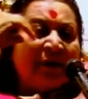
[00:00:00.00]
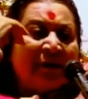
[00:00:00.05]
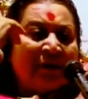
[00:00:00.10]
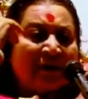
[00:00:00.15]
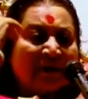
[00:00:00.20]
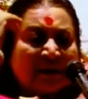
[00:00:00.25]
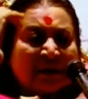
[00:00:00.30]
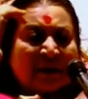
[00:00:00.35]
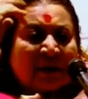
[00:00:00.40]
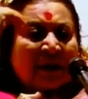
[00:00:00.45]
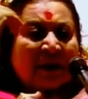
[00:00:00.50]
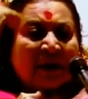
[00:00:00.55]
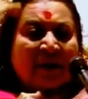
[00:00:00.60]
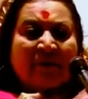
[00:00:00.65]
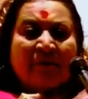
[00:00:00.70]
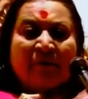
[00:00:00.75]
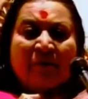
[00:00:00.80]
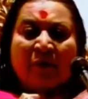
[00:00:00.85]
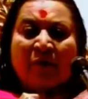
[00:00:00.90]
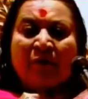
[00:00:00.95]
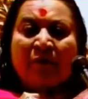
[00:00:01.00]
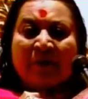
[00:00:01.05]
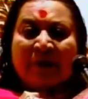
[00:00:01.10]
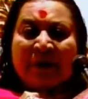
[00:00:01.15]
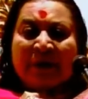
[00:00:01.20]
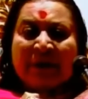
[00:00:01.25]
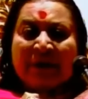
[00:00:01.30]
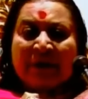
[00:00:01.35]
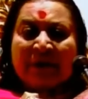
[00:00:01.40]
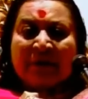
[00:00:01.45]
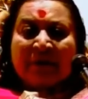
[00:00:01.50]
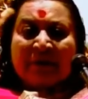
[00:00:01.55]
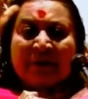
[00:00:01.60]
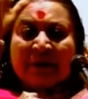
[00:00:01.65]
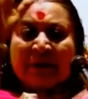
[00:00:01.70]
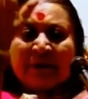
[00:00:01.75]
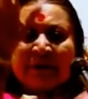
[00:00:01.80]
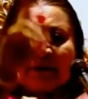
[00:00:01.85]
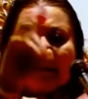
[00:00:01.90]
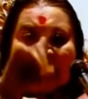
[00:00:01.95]
and have all funny
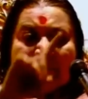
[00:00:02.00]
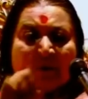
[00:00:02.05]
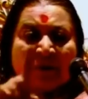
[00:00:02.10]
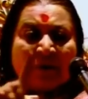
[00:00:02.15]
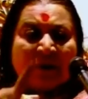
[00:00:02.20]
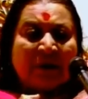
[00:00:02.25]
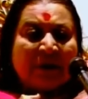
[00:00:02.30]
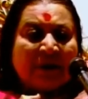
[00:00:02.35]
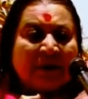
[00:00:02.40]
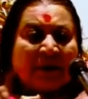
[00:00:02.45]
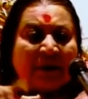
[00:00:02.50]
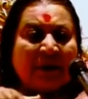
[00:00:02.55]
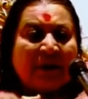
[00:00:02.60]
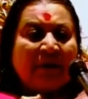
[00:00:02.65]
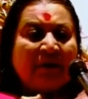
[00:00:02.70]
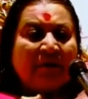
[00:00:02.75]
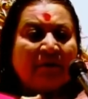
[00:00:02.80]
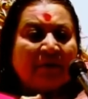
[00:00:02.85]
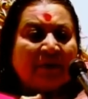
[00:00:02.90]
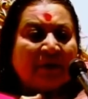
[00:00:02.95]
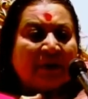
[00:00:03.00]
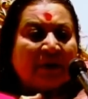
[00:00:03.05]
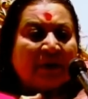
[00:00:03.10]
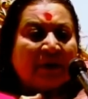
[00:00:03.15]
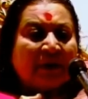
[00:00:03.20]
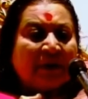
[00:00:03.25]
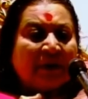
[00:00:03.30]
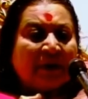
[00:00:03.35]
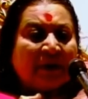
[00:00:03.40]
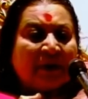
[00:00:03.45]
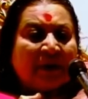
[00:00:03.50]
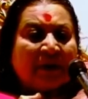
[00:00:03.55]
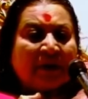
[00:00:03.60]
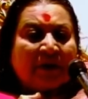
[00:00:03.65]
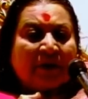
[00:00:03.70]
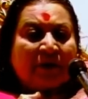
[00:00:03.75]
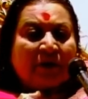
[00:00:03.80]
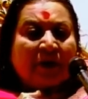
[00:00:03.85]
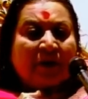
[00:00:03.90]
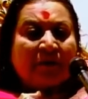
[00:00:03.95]
dresses and all that, nothing of the kind.
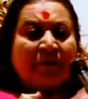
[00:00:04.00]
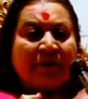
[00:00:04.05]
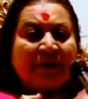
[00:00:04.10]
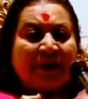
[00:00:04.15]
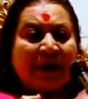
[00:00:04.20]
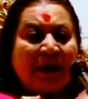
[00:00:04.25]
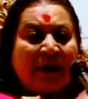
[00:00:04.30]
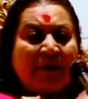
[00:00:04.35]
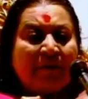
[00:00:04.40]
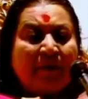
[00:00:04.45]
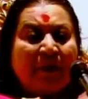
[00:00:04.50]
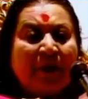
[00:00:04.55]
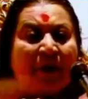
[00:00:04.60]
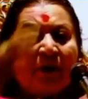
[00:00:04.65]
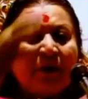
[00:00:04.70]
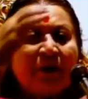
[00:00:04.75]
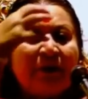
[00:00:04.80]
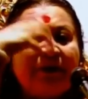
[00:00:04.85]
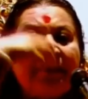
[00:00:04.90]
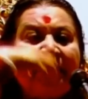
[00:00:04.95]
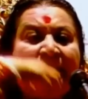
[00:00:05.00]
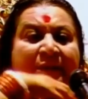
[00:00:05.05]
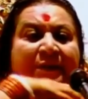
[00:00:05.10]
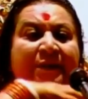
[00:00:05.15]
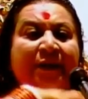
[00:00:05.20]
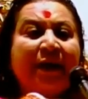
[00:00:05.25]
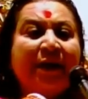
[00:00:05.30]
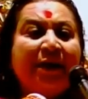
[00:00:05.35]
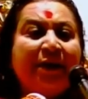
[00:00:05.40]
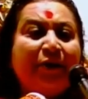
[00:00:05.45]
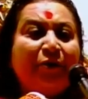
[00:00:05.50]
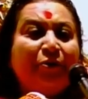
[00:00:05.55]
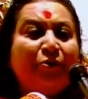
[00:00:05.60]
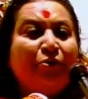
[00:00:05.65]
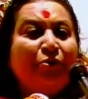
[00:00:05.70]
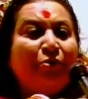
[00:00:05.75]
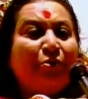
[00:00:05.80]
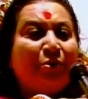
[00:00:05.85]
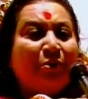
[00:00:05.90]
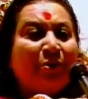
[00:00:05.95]
You are saint because inside
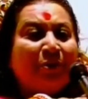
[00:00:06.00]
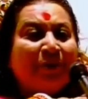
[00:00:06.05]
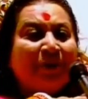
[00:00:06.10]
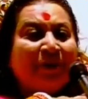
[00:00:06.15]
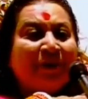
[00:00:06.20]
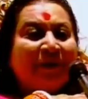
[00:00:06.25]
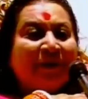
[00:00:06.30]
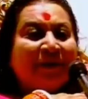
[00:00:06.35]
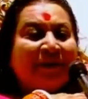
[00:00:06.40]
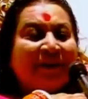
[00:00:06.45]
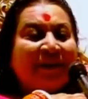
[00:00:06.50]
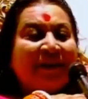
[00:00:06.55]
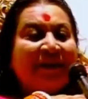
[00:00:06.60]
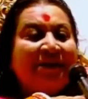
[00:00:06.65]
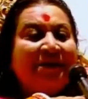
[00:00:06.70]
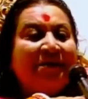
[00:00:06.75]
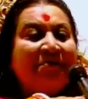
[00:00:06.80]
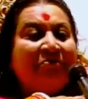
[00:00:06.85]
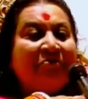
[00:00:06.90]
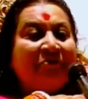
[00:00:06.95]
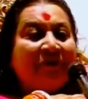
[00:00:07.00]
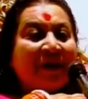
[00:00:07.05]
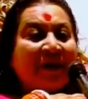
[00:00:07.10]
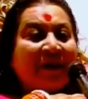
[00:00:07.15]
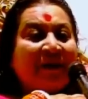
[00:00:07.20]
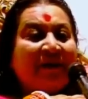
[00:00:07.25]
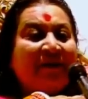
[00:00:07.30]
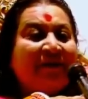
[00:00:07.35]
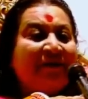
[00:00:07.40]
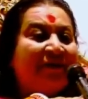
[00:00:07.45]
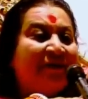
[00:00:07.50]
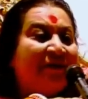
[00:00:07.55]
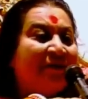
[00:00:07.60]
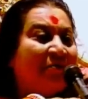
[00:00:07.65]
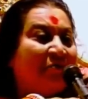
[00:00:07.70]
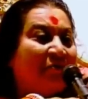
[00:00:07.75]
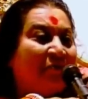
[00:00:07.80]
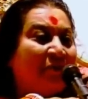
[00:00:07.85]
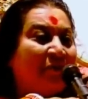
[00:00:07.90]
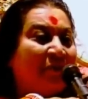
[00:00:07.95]
you there is the fragrance
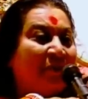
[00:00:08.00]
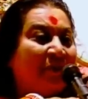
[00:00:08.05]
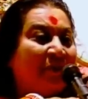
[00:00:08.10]
of,